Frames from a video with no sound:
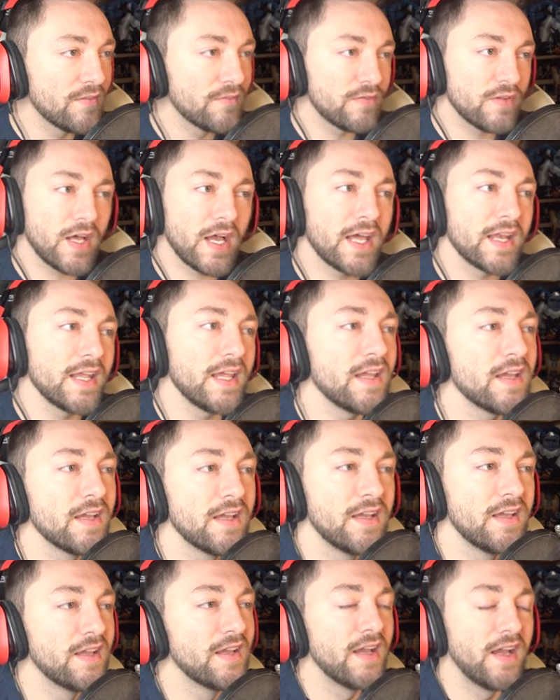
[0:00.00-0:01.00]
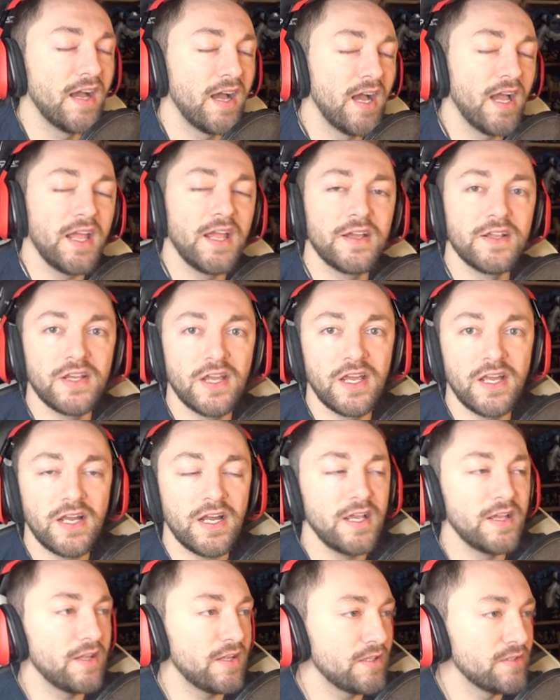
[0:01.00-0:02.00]
Vladdy,
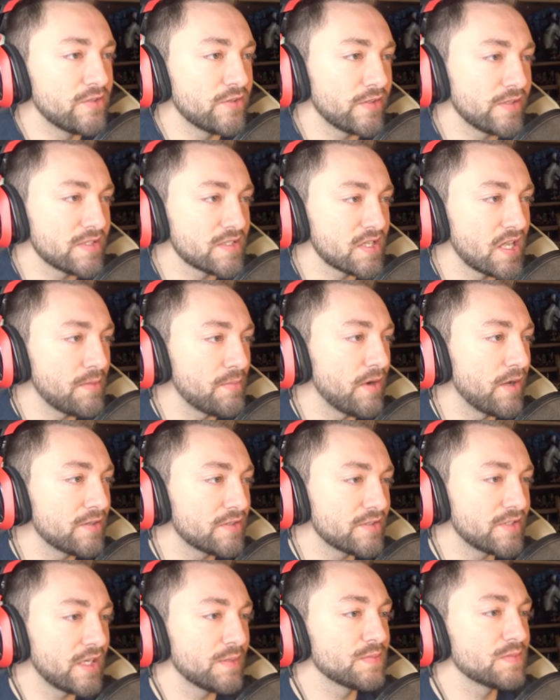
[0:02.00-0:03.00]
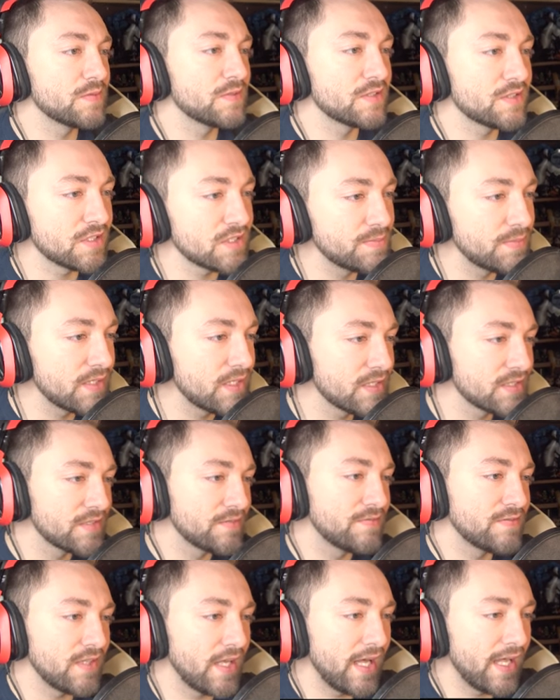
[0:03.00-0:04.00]
I enjoy this game 100 times more just because
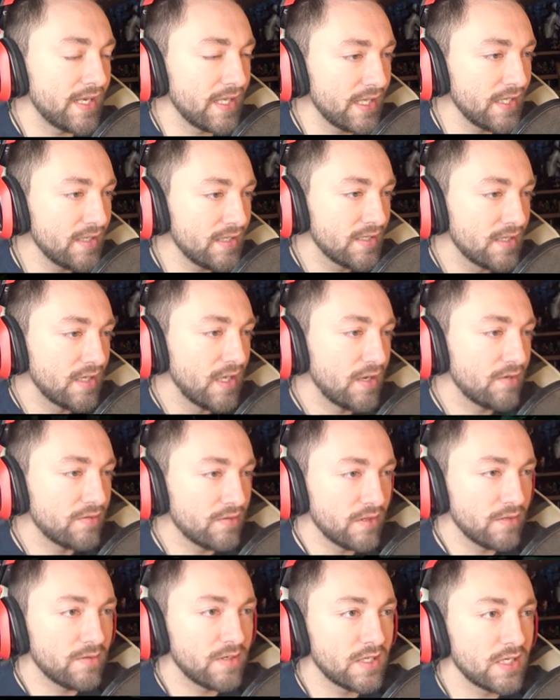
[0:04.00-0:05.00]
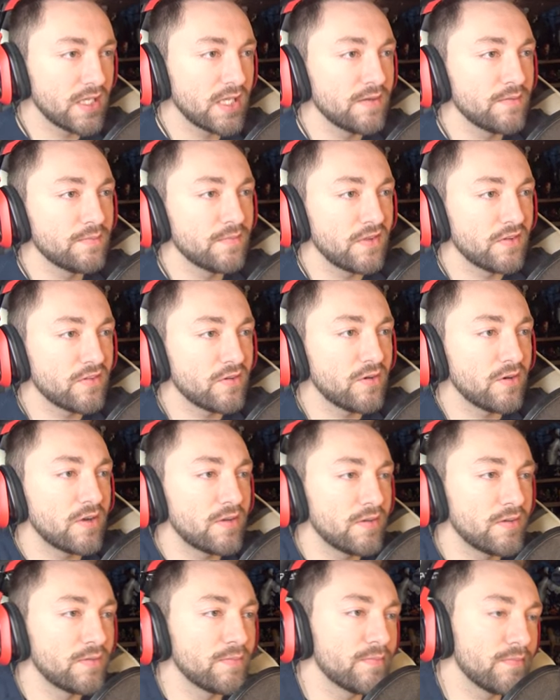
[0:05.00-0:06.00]
of Vladdy. I really wanna give him this
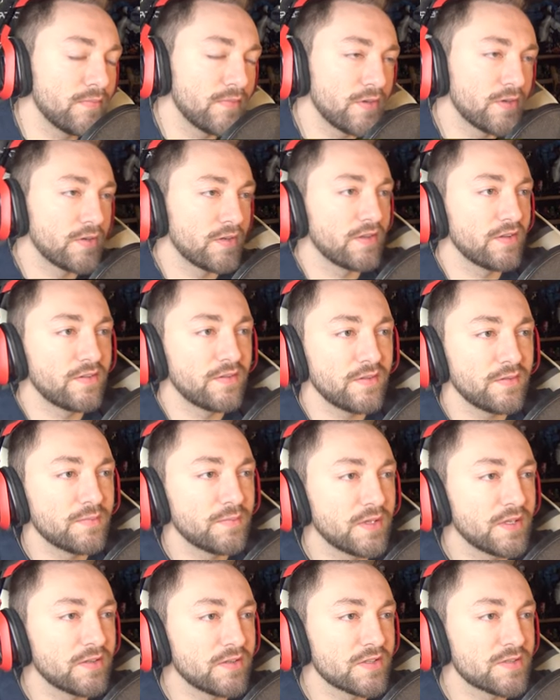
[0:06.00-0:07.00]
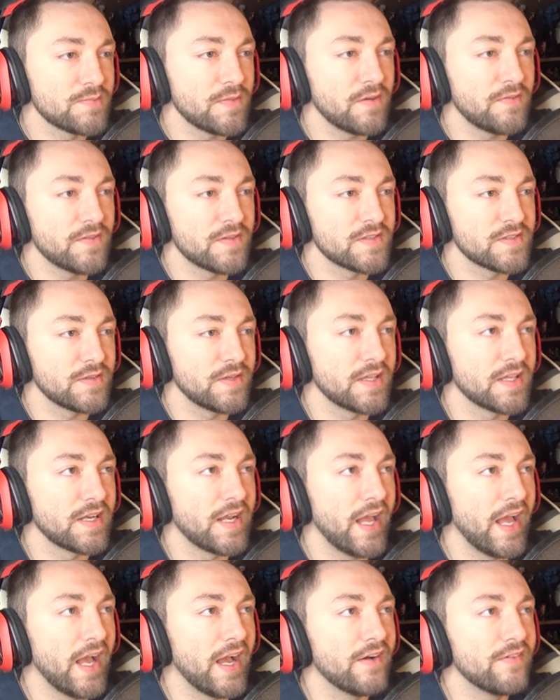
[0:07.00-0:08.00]
corn, or this English muffin so he can
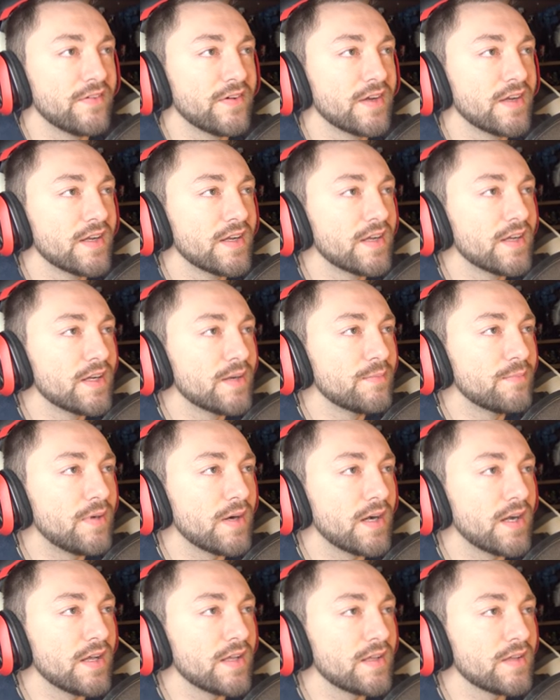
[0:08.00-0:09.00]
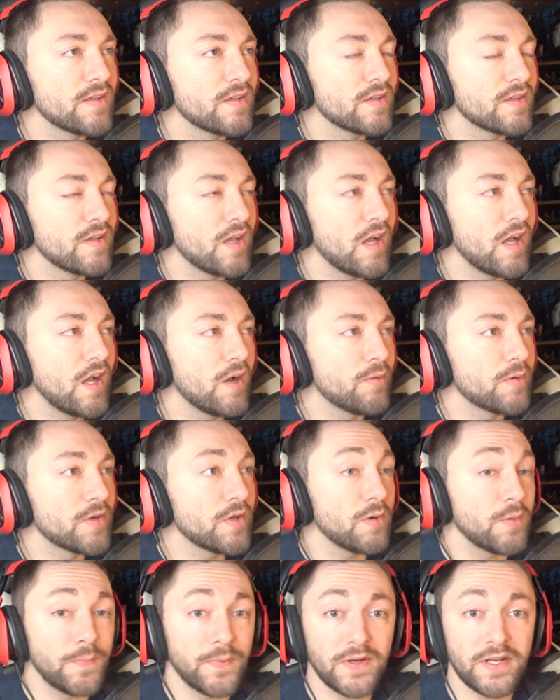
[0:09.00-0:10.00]
have, but we're
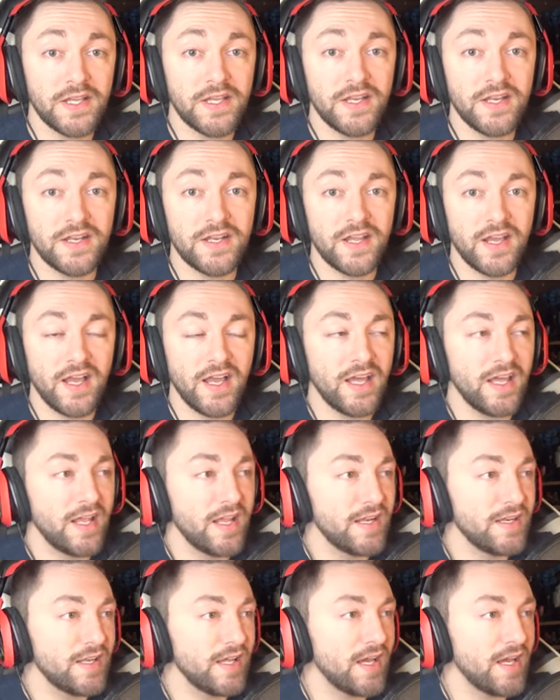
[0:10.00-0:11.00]
doing pretty good, and